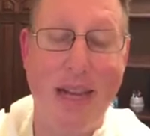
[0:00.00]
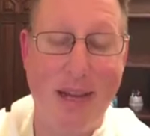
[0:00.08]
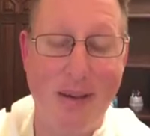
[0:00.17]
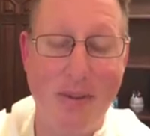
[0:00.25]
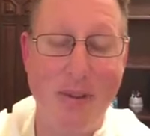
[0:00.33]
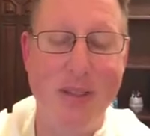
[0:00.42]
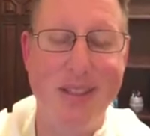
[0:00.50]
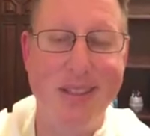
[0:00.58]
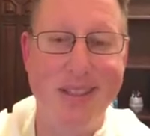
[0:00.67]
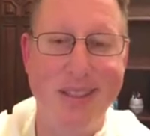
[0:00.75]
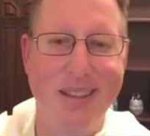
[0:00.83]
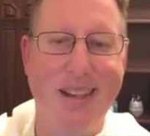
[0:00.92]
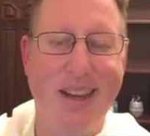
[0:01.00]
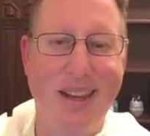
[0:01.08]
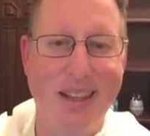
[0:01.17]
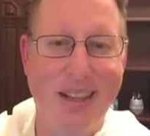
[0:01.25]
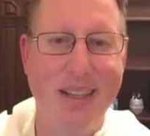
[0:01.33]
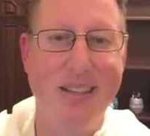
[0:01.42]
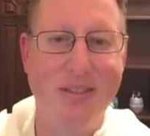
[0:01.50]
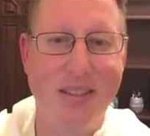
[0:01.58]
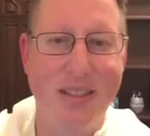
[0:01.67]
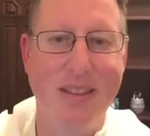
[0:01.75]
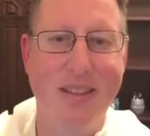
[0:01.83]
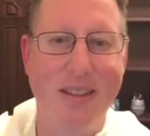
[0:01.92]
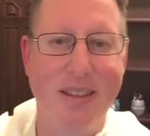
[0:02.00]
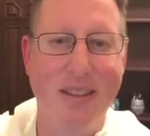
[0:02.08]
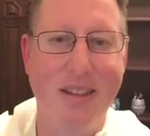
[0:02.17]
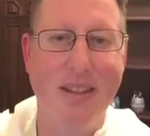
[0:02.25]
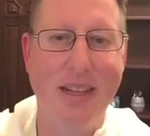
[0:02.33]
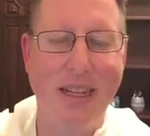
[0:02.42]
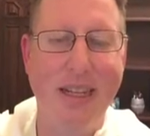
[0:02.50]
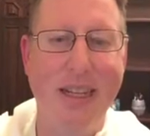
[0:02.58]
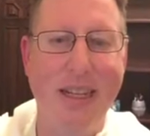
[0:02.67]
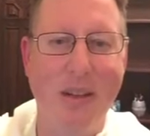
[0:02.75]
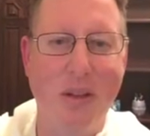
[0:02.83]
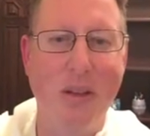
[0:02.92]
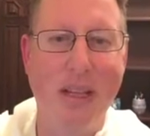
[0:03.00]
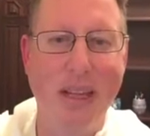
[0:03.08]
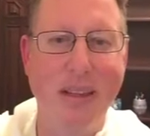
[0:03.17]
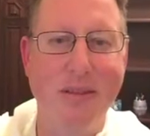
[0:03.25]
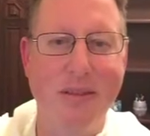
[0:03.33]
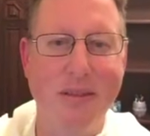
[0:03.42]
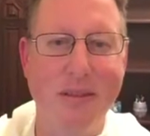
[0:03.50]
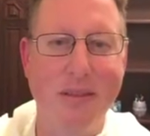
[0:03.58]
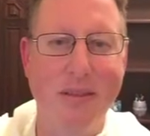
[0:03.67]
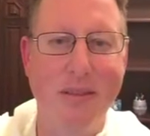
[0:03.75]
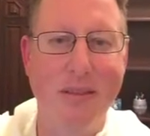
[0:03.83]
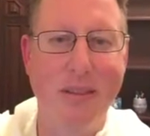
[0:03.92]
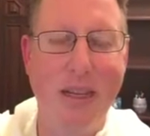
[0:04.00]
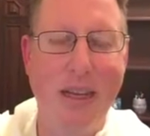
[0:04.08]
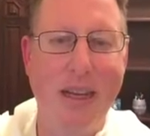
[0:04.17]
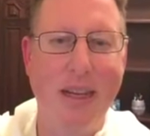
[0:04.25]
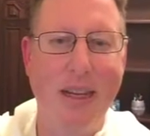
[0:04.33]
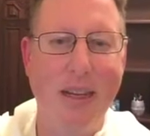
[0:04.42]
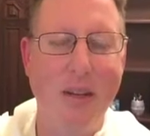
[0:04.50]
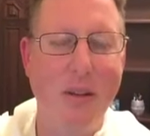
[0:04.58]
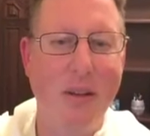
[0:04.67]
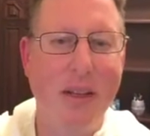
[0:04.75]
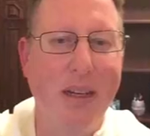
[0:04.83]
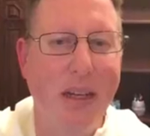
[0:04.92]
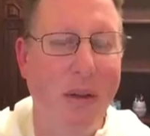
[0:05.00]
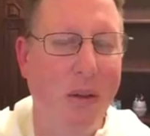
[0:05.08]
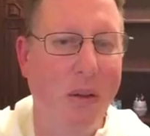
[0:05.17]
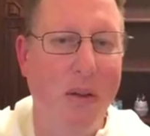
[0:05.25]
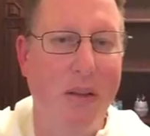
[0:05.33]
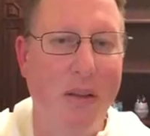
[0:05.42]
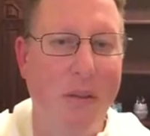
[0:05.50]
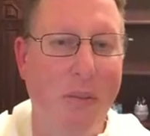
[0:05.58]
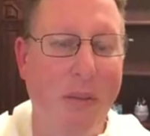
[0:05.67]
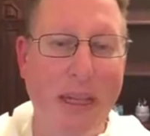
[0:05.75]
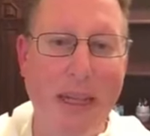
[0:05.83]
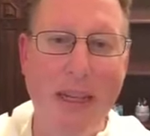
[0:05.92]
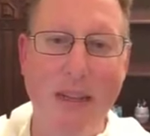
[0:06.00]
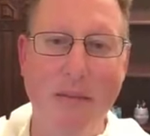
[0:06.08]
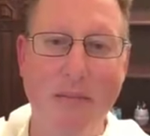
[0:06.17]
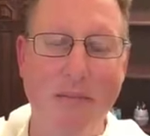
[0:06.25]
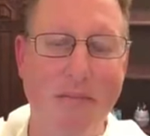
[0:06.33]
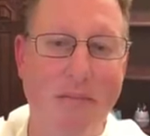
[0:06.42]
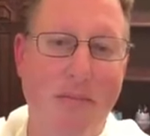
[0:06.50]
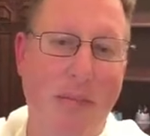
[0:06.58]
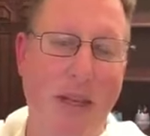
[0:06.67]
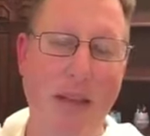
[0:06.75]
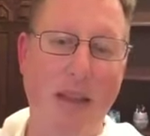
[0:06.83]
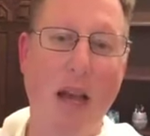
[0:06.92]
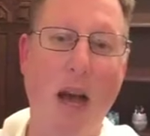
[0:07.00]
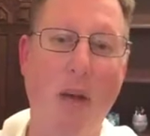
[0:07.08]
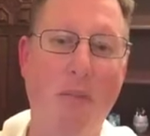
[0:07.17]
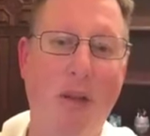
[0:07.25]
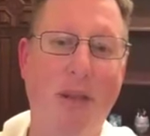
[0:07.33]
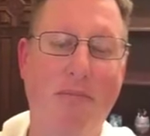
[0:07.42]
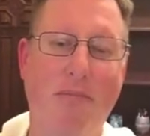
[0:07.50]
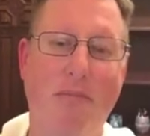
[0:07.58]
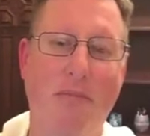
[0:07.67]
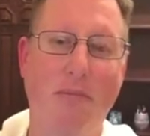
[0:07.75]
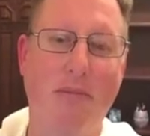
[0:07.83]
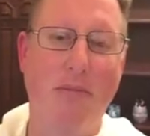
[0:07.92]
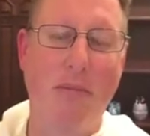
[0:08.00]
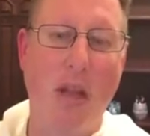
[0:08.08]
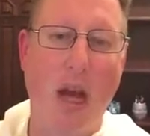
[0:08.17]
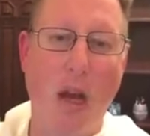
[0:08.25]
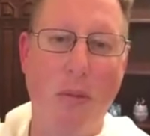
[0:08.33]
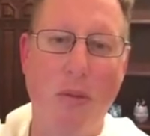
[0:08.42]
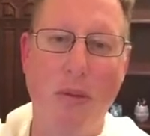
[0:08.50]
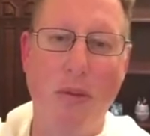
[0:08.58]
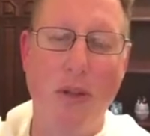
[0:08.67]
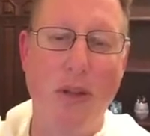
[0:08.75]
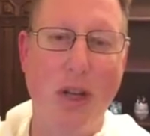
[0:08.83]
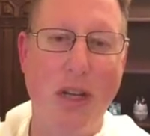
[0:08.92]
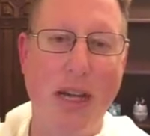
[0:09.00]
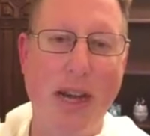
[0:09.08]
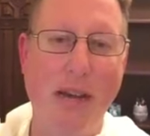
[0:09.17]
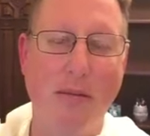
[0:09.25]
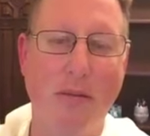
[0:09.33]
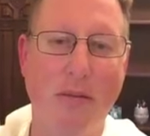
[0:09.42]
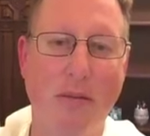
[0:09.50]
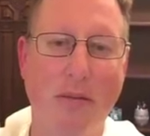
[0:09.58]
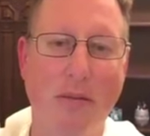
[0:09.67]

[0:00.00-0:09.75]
That was a gift that he could give. He knew that he couldn't be in the opera. The opera was shut down.